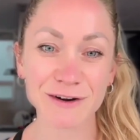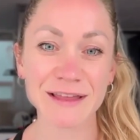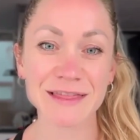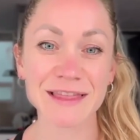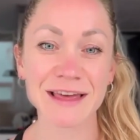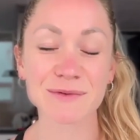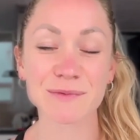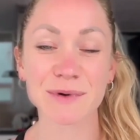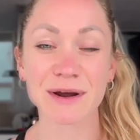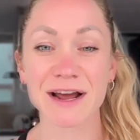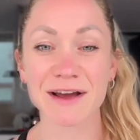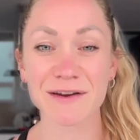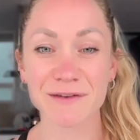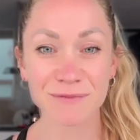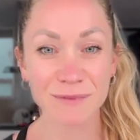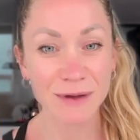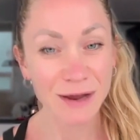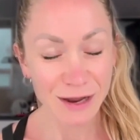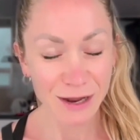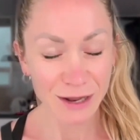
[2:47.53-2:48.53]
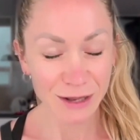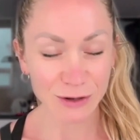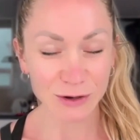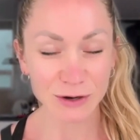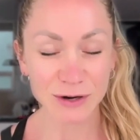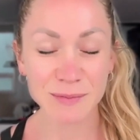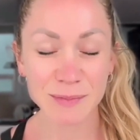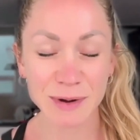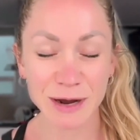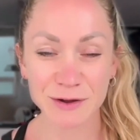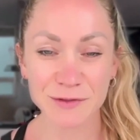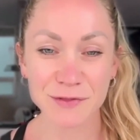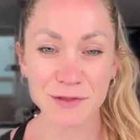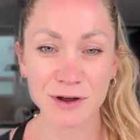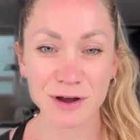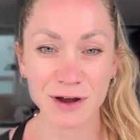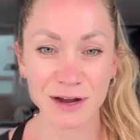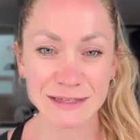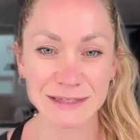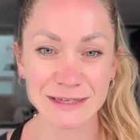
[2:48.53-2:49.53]
And then when I've learned about the
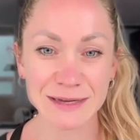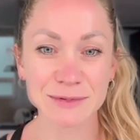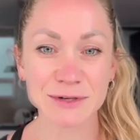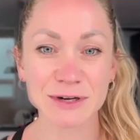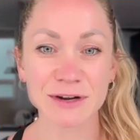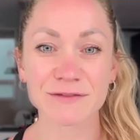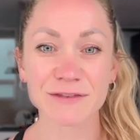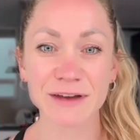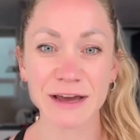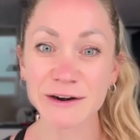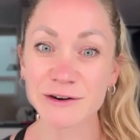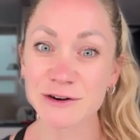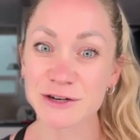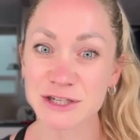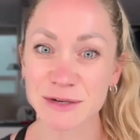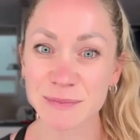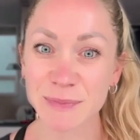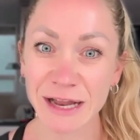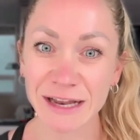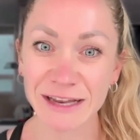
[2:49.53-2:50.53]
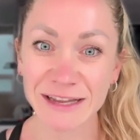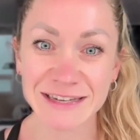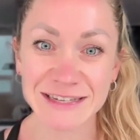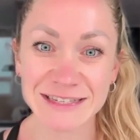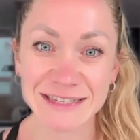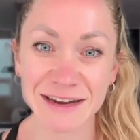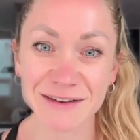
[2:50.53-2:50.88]
concept of energy balance,